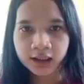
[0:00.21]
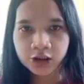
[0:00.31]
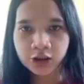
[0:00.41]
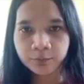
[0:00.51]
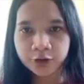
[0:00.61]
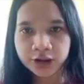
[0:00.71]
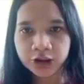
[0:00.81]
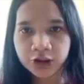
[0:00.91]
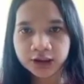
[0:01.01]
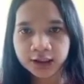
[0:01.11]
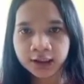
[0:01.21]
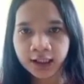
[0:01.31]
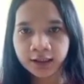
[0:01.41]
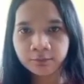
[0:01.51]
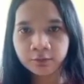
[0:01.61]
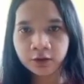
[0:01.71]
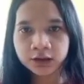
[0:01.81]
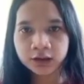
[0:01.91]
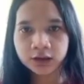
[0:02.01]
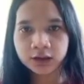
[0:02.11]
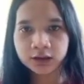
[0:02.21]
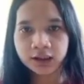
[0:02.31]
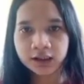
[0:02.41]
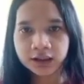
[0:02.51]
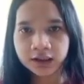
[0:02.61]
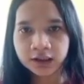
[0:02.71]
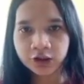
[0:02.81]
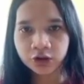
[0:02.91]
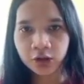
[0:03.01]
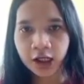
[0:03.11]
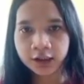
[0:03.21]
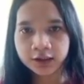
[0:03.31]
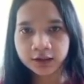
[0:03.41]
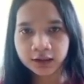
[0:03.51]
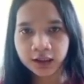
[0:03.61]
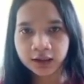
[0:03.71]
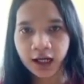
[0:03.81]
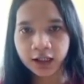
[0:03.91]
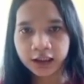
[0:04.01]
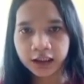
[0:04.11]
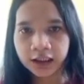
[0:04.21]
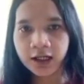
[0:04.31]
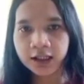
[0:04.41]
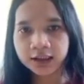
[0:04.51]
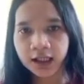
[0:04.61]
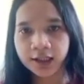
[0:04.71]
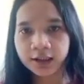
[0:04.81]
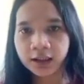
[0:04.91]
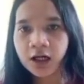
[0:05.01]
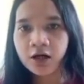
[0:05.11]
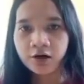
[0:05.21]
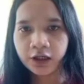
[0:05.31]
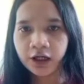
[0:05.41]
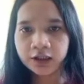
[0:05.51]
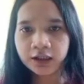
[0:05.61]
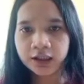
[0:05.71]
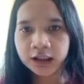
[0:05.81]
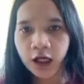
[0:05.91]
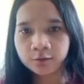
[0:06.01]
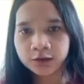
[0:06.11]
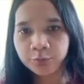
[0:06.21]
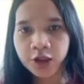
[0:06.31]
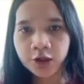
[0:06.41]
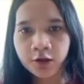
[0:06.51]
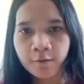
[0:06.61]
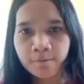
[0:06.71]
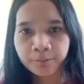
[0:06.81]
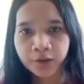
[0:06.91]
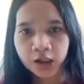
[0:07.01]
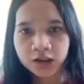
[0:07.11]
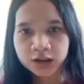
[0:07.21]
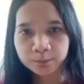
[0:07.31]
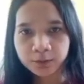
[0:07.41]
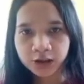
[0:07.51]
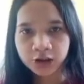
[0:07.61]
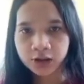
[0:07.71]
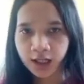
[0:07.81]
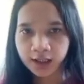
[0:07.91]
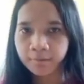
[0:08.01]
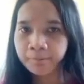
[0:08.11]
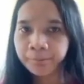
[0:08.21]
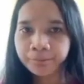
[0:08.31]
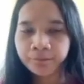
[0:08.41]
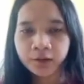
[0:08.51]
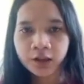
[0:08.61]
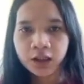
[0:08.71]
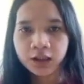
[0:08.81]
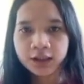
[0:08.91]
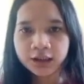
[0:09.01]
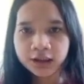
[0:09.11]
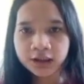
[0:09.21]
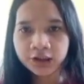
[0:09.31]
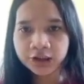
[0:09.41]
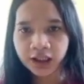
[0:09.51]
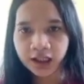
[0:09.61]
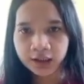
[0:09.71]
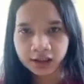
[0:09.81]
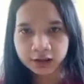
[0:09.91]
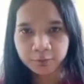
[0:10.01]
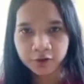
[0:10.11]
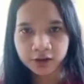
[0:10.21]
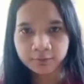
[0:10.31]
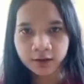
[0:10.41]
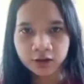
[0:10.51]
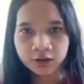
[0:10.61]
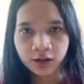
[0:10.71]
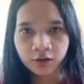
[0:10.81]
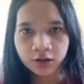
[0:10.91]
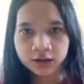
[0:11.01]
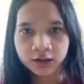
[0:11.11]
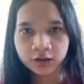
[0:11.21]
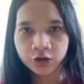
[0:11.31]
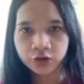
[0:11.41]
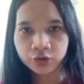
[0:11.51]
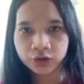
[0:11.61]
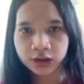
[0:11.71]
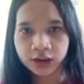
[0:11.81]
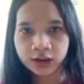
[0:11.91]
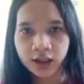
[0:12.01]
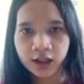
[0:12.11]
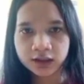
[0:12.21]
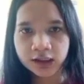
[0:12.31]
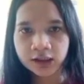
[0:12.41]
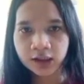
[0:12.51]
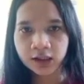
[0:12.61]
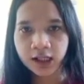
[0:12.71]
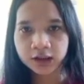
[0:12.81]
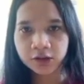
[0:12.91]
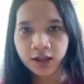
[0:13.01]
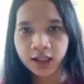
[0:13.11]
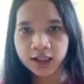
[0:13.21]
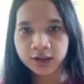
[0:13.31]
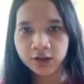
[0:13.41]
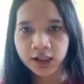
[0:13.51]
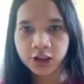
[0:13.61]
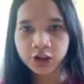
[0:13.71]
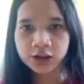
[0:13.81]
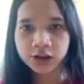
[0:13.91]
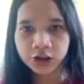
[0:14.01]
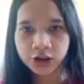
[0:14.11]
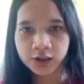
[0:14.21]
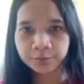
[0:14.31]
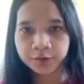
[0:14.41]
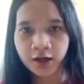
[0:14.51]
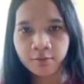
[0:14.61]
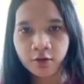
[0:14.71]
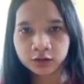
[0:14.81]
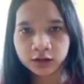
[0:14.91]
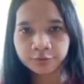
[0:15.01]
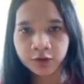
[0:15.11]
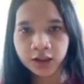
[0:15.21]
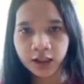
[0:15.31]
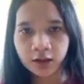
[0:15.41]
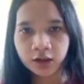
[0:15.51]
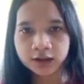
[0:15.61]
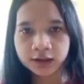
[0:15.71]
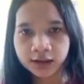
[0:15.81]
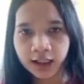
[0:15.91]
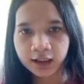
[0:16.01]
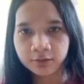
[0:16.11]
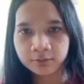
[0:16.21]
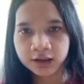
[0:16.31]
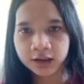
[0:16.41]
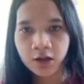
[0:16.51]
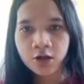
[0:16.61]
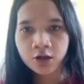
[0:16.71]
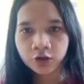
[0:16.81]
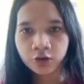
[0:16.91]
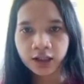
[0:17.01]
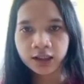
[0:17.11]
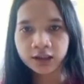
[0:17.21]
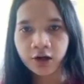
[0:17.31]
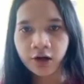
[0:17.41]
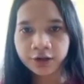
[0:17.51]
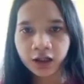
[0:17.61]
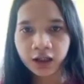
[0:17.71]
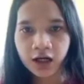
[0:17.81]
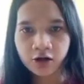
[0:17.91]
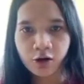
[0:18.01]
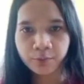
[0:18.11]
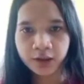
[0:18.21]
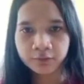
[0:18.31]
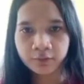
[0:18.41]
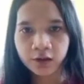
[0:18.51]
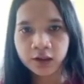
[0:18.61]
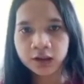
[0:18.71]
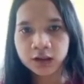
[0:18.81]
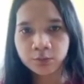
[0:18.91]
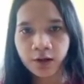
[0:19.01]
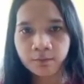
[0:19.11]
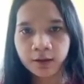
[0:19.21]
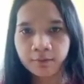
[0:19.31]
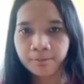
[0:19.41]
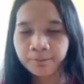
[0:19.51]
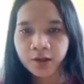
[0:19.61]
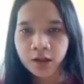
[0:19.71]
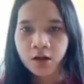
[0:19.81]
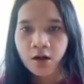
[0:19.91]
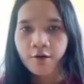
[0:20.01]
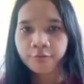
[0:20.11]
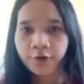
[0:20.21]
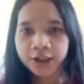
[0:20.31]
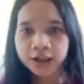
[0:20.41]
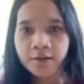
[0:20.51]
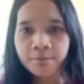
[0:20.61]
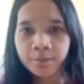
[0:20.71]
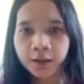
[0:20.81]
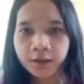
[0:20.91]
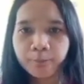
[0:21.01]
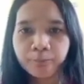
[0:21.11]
explanation procedures enables the listener to understand a D as a D regardless of speaker or speech rate. Listeners can exploit various acoustic cues in the signal as well as relationships among different acoustic elements to get around the lack of invariance problem. For example,